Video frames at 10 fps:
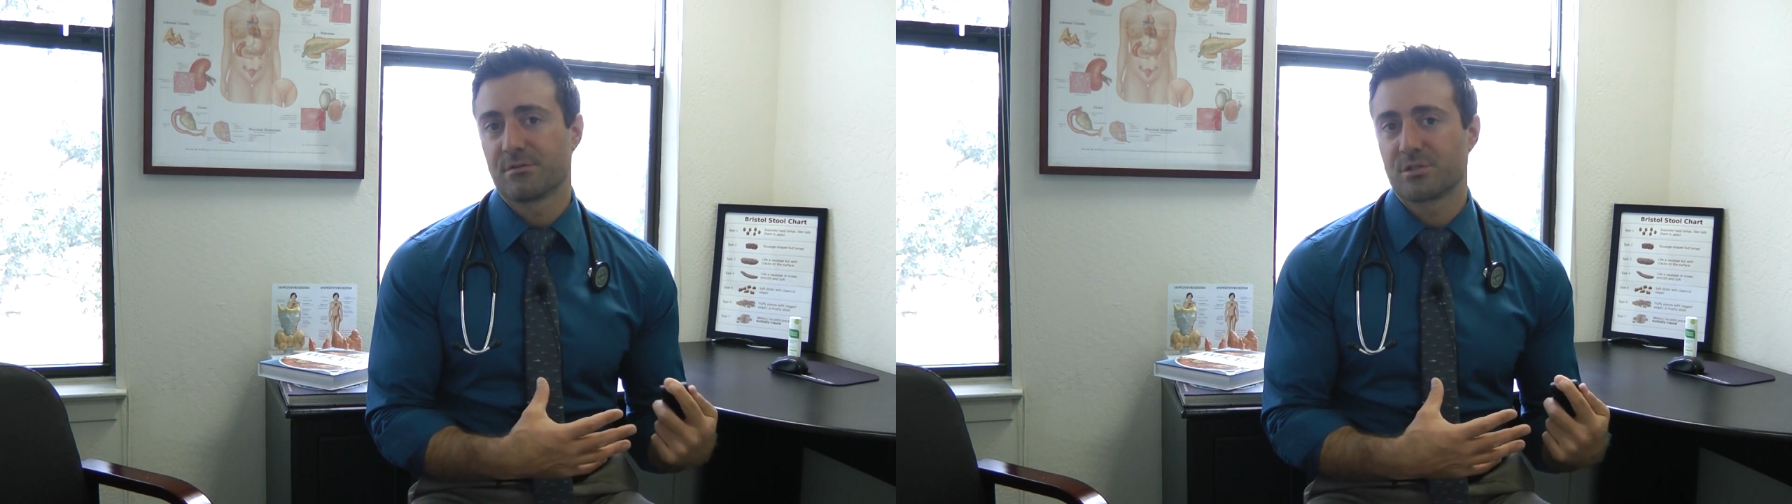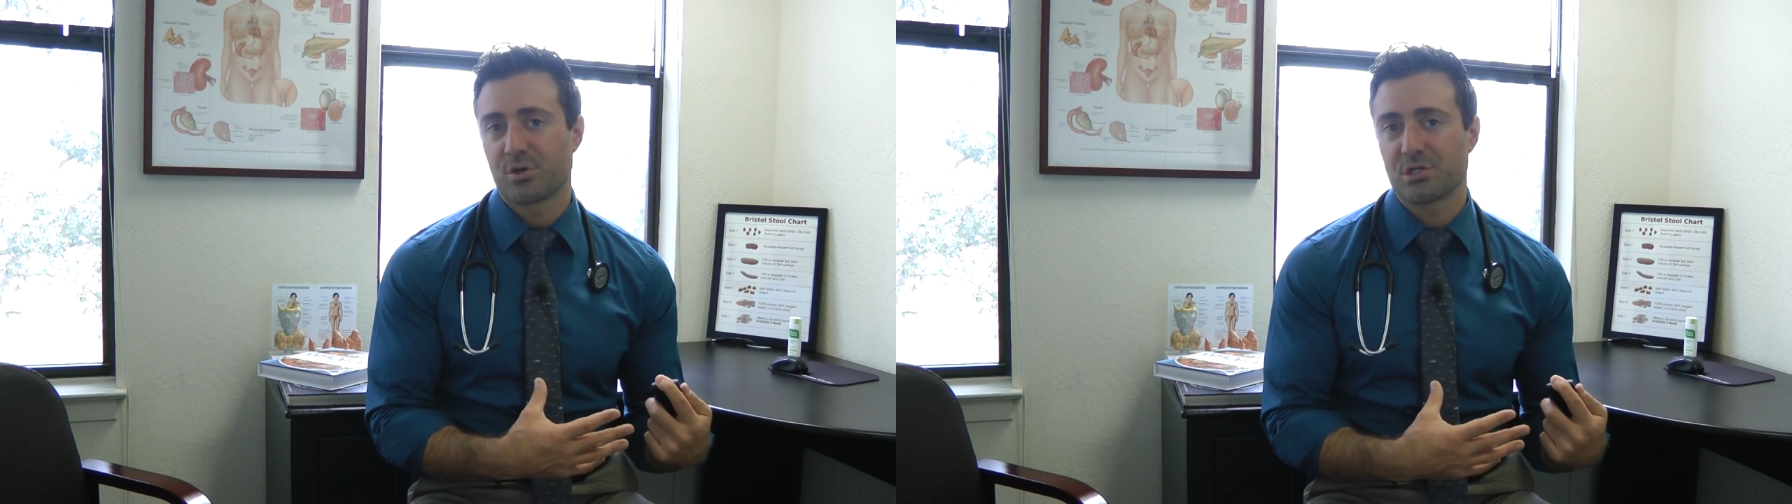
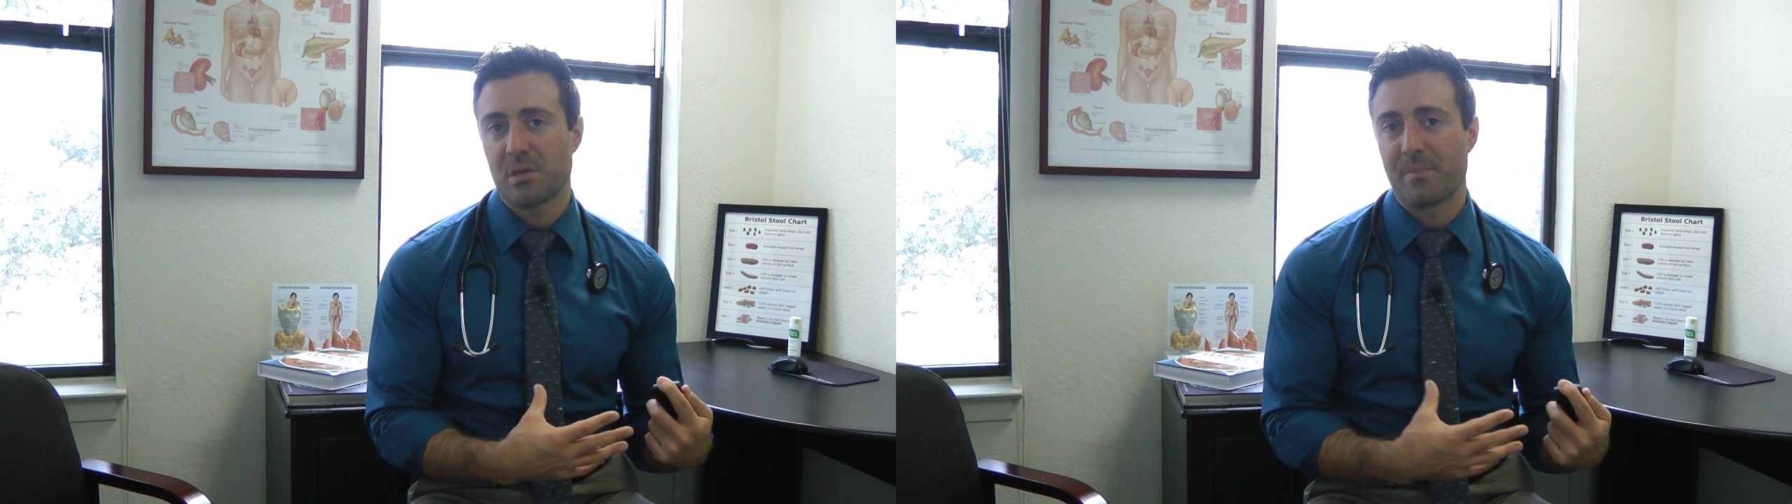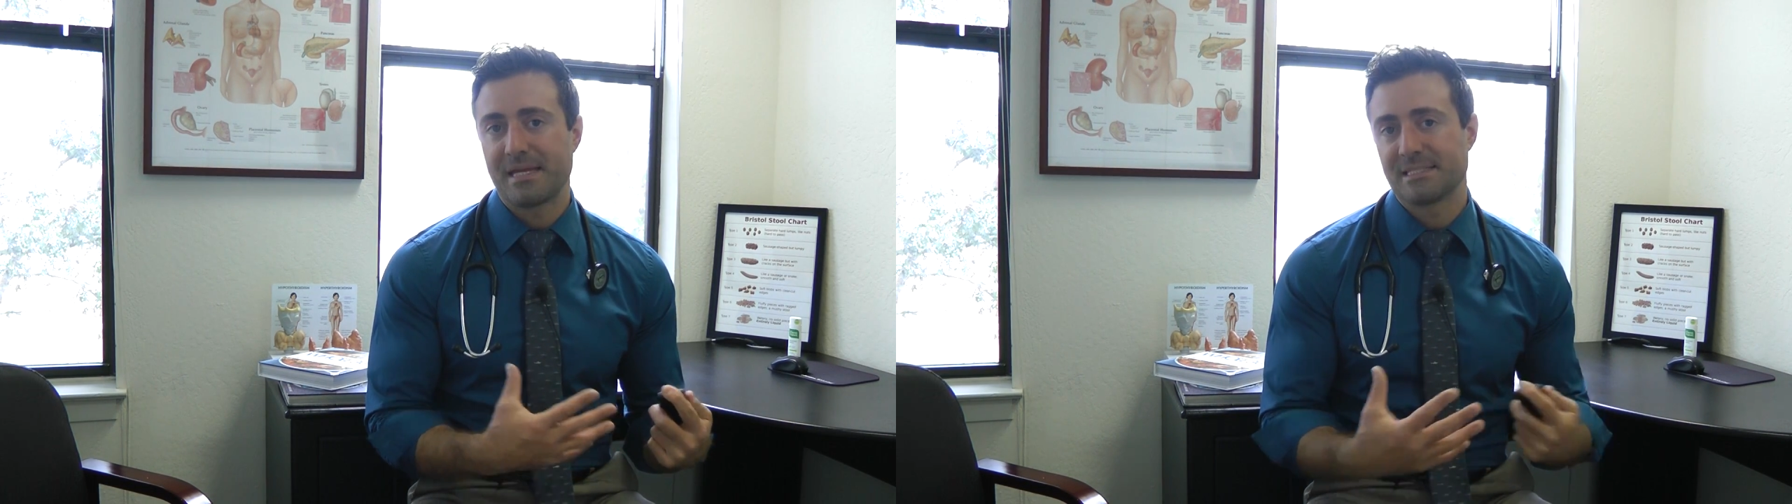
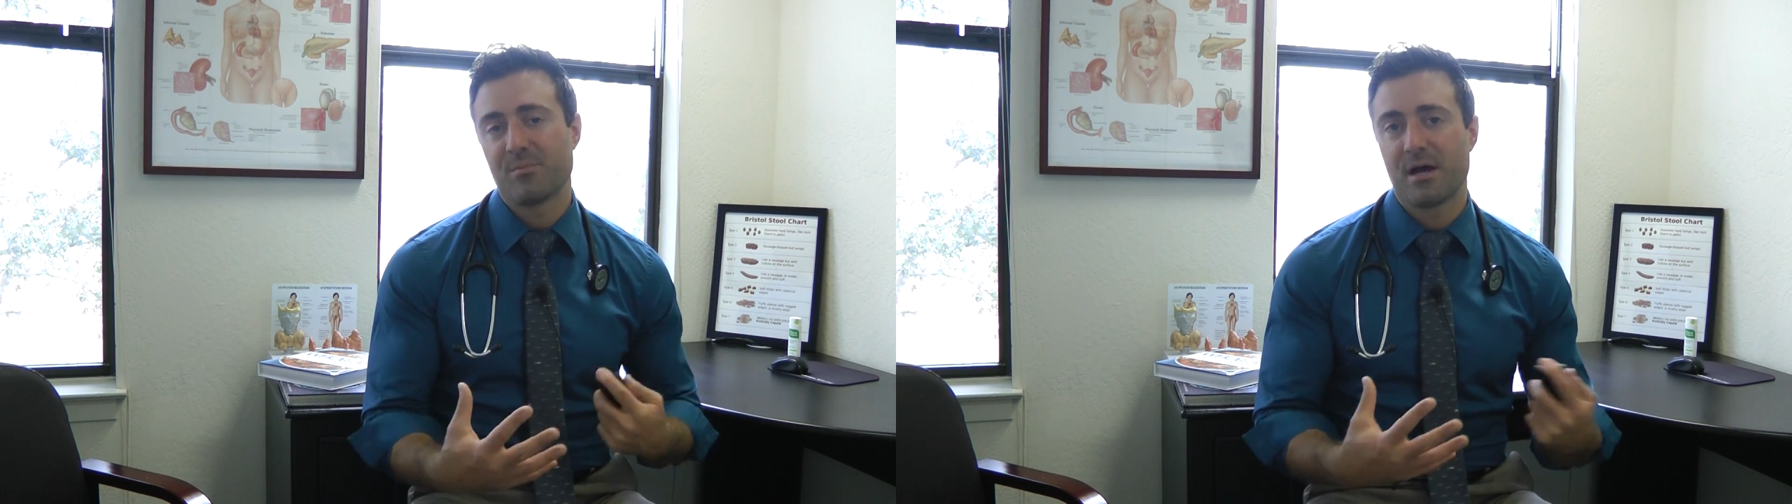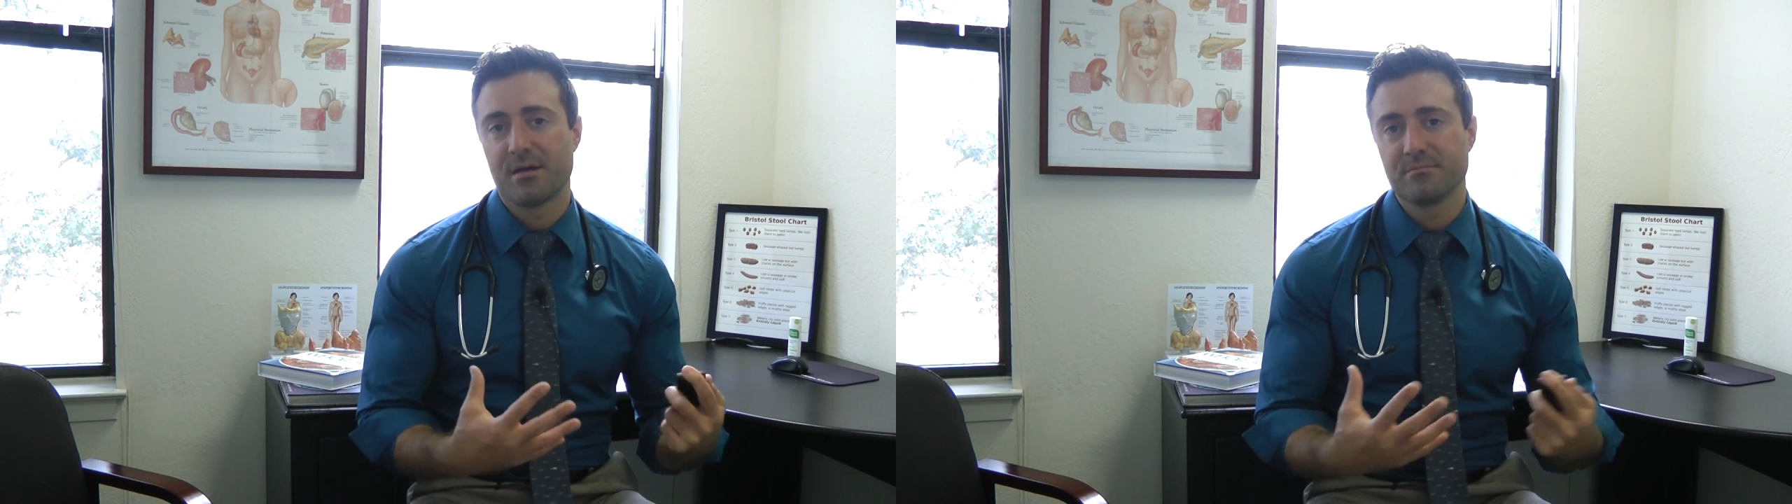restriction based
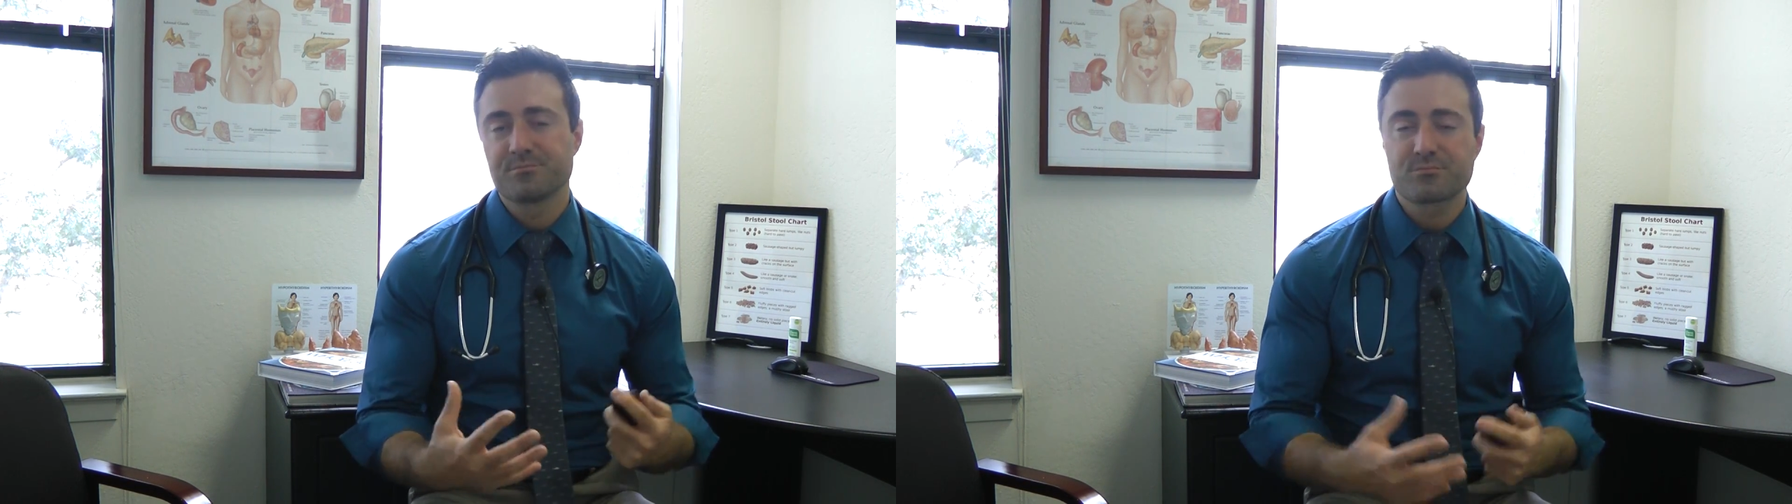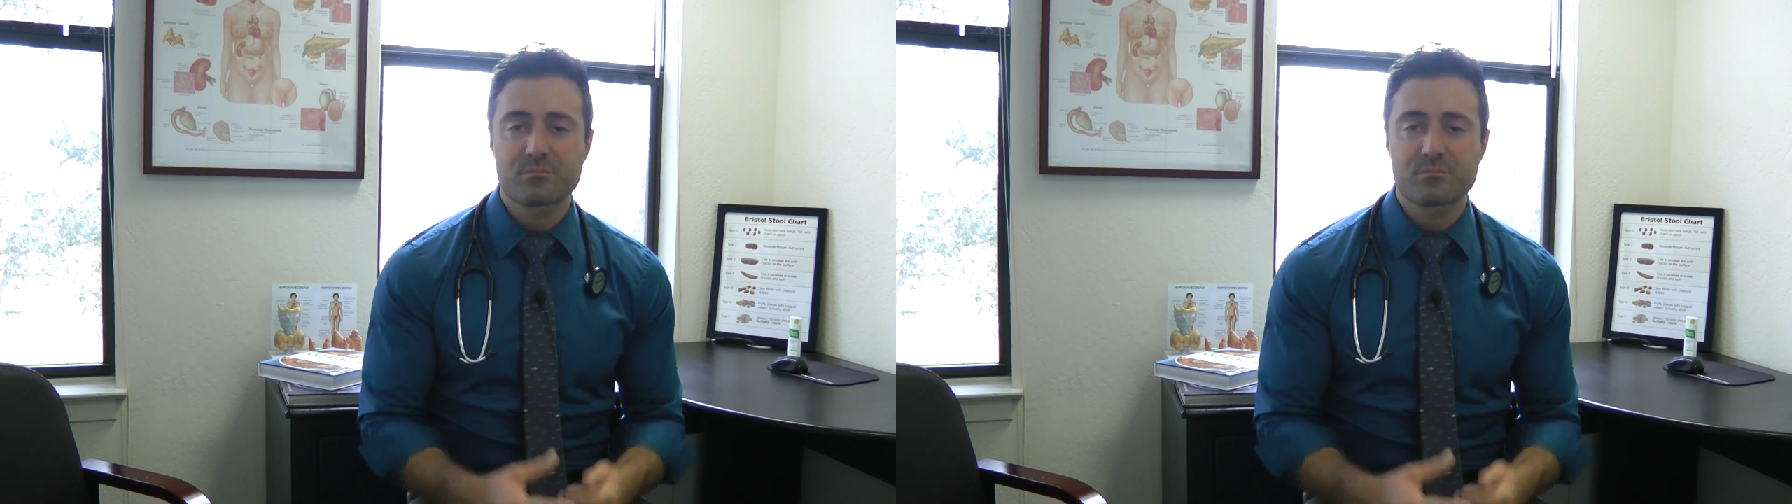upon